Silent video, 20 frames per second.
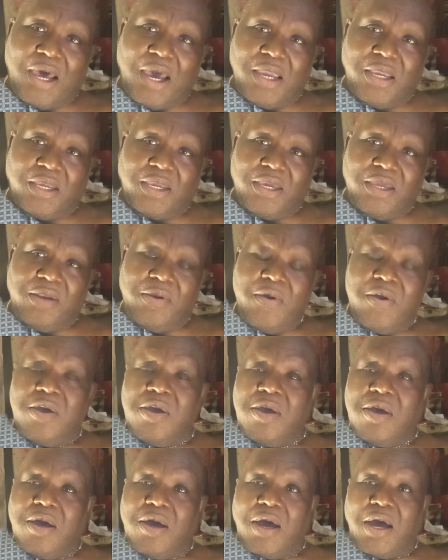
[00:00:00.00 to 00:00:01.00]
like it.
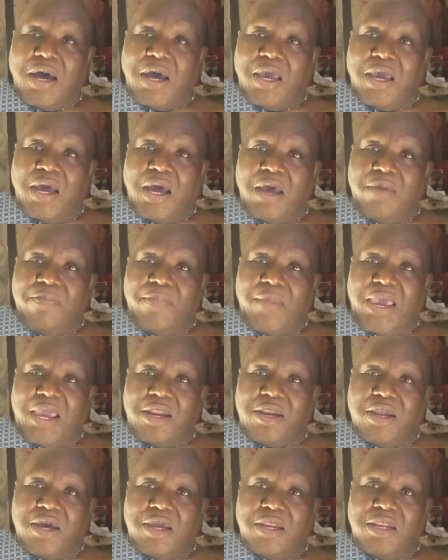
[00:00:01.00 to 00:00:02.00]
I'm
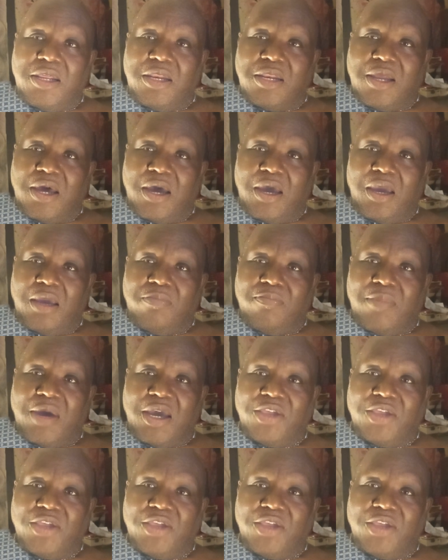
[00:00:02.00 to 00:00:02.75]
at 99.